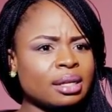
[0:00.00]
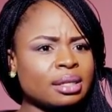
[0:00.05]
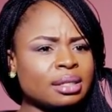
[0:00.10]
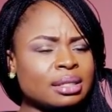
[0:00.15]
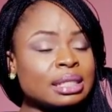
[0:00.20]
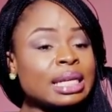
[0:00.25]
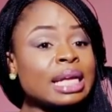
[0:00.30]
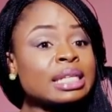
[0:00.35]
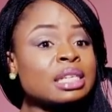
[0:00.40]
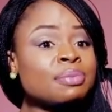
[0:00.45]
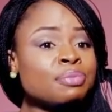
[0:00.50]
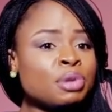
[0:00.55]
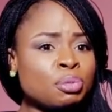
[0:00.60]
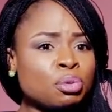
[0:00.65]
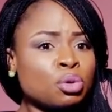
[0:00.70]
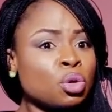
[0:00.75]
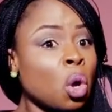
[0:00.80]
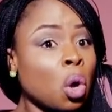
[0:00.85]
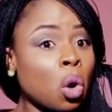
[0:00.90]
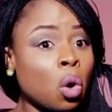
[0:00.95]
Certain
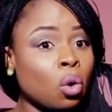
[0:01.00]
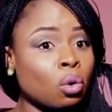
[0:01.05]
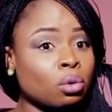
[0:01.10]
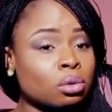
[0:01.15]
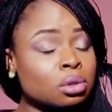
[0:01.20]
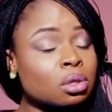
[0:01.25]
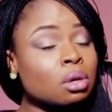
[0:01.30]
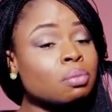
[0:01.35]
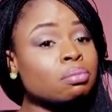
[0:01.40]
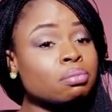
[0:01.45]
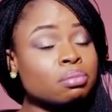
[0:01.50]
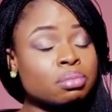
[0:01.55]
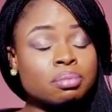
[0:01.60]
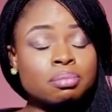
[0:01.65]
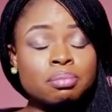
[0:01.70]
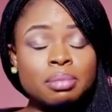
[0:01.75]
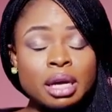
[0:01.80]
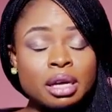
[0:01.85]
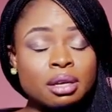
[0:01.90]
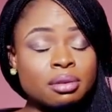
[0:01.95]
people, not all,
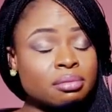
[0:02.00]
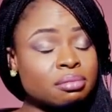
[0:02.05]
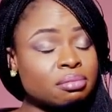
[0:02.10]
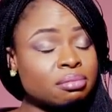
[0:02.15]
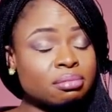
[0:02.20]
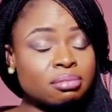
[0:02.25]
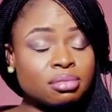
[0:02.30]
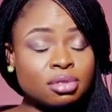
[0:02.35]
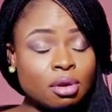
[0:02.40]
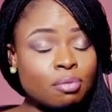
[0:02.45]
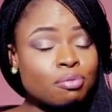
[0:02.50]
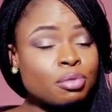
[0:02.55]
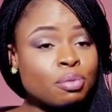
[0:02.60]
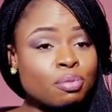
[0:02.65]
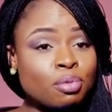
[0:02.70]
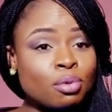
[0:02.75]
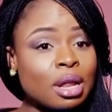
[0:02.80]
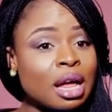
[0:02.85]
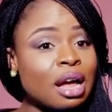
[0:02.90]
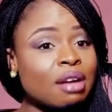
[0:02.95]
some
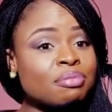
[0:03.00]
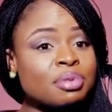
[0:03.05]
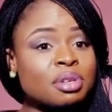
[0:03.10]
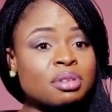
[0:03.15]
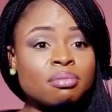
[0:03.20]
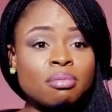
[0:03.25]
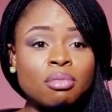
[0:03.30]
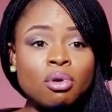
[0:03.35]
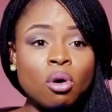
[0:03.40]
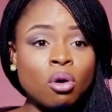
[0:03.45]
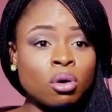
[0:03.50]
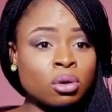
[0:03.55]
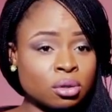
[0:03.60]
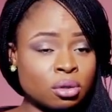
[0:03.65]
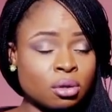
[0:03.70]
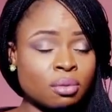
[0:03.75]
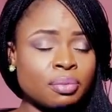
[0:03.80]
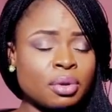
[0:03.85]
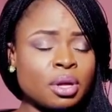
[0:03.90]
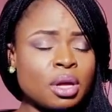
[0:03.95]
people have been
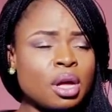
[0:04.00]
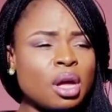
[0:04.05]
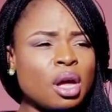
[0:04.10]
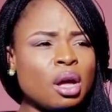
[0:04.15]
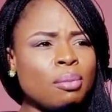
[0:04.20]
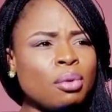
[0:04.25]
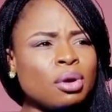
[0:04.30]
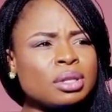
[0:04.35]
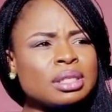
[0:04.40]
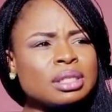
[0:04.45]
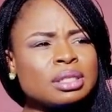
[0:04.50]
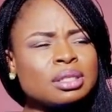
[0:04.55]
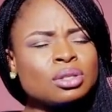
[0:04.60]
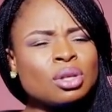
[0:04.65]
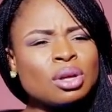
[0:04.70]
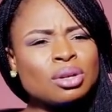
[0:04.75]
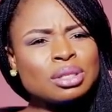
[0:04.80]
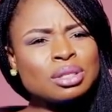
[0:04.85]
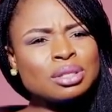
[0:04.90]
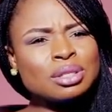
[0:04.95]
awesome. But
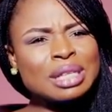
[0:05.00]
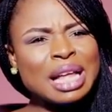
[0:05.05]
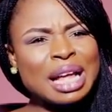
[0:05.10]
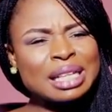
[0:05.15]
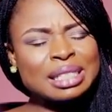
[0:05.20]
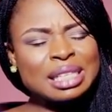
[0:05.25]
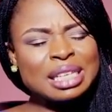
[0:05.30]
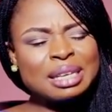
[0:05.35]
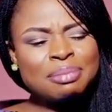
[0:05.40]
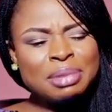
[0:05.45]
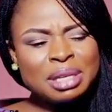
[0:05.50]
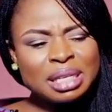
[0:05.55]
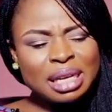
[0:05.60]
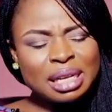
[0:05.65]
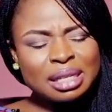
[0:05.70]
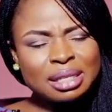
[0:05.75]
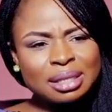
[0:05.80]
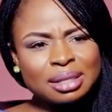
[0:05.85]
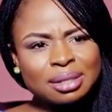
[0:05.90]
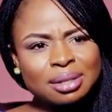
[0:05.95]
that
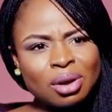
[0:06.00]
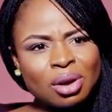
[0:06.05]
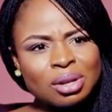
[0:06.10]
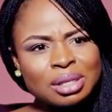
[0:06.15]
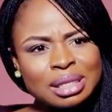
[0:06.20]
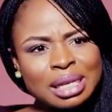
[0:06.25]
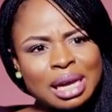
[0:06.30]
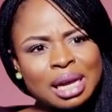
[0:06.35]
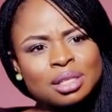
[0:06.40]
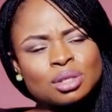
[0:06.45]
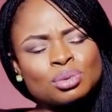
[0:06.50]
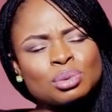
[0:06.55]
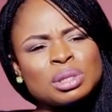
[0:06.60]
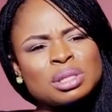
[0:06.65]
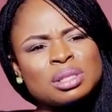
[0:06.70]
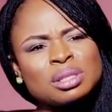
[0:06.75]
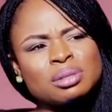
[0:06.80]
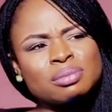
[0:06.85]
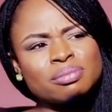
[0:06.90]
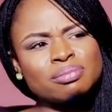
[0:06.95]
immediate contact
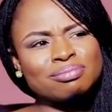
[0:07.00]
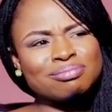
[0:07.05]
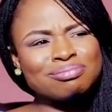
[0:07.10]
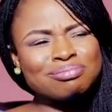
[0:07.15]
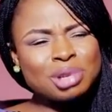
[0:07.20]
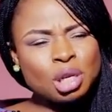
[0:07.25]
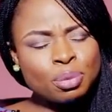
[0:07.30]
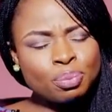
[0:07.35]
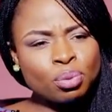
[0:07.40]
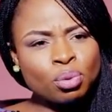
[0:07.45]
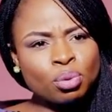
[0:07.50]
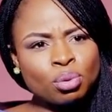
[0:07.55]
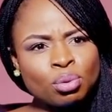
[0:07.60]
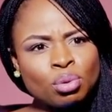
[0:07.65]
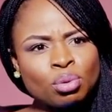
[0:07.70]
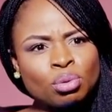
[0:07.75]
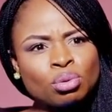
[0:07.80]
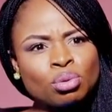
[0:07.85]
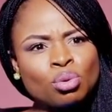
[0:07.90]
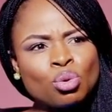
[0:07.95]
with
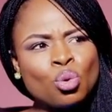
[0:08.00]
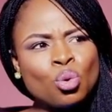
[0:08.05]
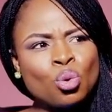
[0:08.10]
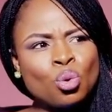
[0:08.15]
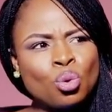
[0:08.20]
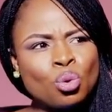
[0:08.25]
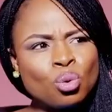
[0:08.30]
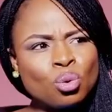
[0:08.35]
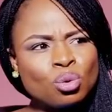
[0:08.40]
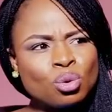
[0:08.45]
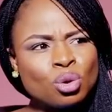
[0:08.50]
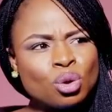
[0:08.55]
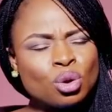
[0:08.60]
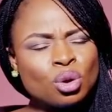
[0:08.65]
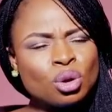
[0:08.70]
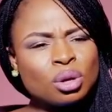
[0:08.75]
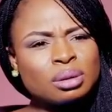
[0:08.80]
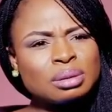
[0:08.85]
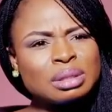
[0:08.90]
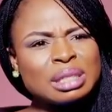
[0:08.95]
people who
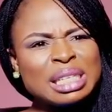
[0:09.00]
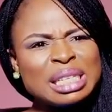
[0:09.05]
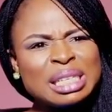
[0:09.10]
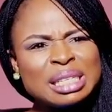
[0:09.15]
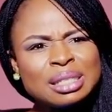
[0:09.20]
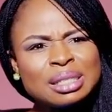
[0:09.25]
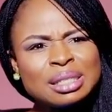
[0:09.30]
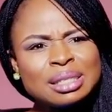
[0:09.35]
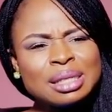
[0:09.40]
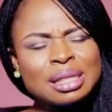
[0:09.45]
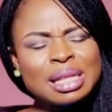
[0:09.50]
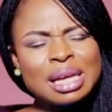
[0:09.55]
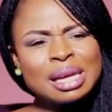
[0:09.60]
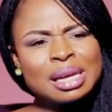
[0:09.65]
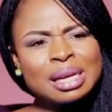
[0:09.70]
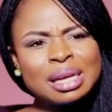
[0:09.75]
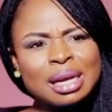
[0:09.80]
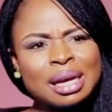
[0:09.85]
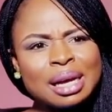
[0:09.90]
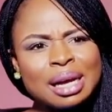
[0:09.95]
didn't
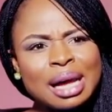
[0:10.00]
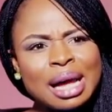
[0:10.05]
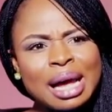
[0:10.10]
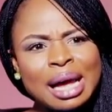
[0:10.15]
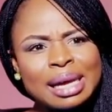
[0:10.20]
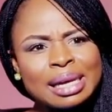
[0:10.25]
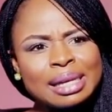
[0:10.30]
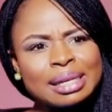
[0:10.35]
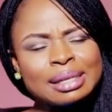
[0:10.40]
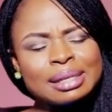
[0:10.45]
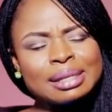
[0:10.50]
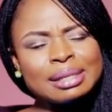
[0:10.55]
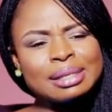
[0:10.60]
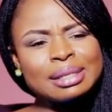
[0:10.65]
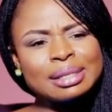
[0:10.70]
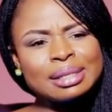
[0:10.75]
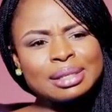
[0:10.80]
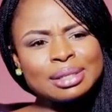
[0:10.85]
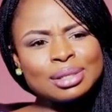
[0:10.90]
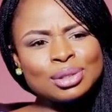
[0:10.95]
think I
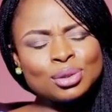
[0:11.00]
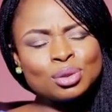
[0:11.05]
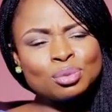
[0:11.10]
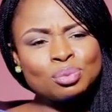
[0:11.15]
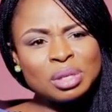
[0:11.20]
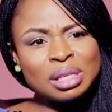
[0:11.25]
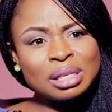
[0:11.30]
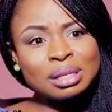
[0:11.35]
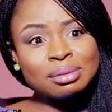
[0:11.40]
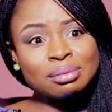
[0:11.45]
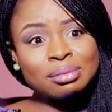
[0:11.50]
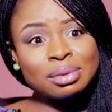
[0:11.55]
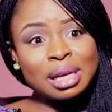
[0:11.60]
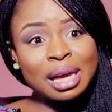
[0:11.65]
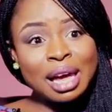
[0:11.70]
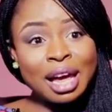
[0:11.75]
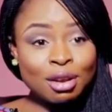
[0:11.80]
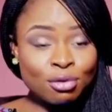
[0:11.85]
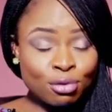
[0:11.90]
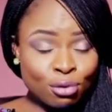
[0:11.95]
should be
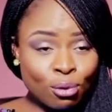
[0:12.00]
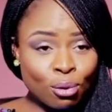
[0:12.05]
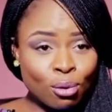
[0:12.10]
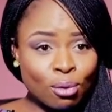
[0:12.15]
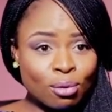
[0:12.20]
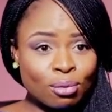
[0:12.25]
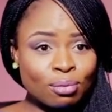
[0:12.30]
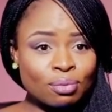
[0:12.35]
cared for,